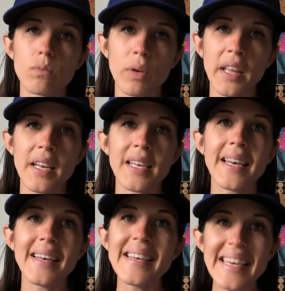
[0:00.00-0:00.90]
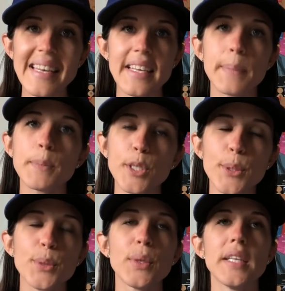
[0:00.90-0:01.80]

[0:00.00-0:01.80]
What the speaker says: when they didn't need him to,